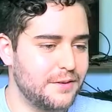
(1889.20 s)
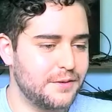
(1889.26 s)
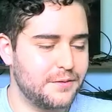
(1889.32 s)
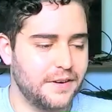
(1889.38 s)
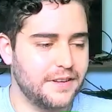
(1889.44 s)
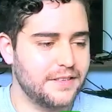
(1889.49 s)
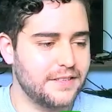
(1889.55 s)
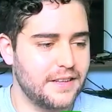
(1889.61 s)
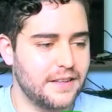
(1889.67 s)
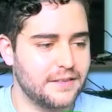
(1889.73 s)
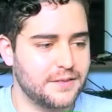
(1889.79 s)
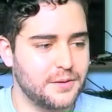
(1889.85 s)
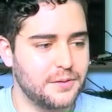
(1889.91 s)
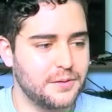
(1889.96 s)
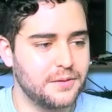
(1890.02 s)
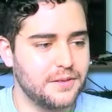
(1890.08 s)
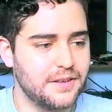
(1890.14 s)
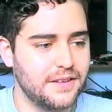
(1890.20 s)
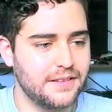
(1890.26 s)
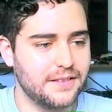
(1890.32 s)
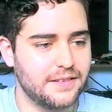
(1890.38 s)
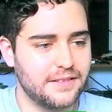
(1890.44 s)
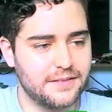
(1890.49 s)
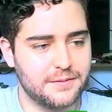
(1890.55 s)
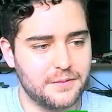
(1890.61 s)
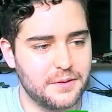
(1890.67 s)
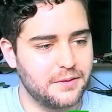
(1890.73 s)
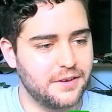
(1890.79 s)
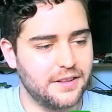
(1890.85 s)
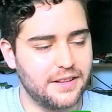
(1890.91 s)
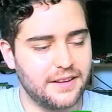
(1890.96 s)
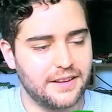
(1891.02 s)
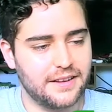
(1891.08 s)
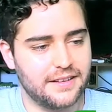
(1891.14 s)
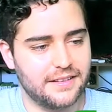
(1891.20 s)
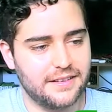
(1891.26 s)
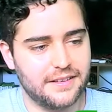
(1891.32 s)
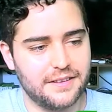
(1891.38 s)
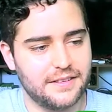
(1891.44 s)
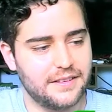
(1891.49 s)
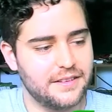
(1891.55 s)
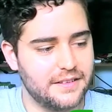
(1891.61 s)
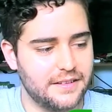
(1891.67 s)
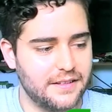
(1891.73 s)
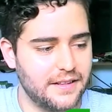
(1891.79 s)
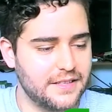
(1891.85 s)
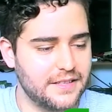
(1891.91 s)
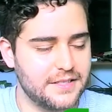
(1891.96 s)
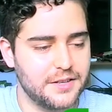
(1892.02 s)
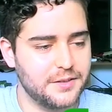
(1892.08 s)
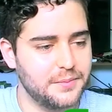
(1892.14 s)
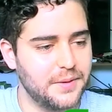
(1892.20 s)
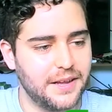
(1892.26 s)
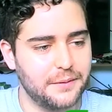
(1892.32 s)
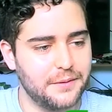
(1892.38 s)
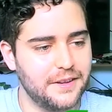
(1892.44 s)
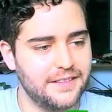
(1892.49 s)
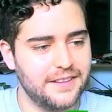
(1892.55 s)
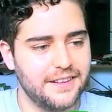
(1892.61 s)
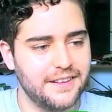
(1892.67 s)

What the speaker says: friends at school and we were like, let's just make a band.